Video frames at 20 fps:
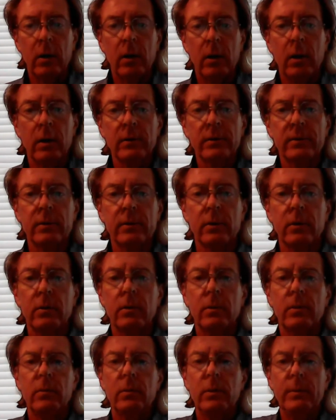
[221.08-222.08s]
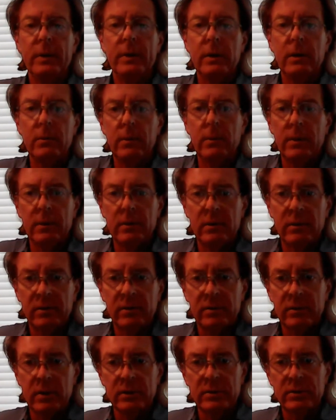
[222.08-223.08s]
Also, we begin with a
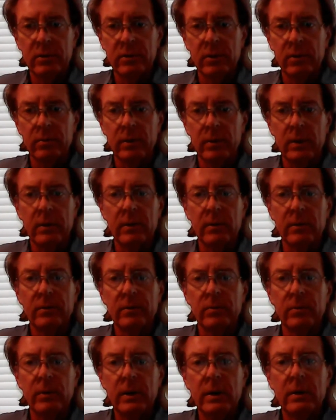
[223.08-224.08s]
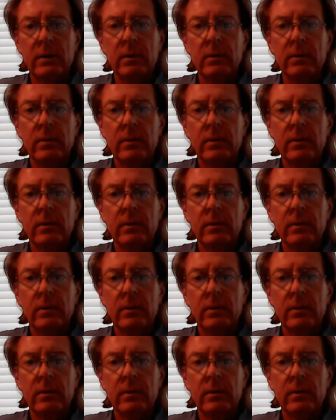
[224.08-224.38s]
discussion thread this week.